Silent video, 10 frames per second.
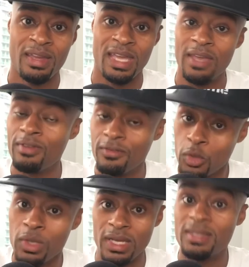Even if
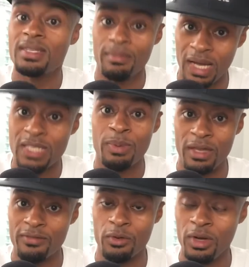you didn't, somebody's
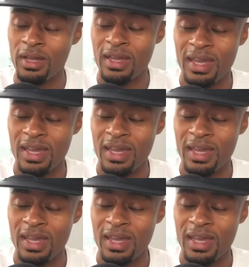paying for it.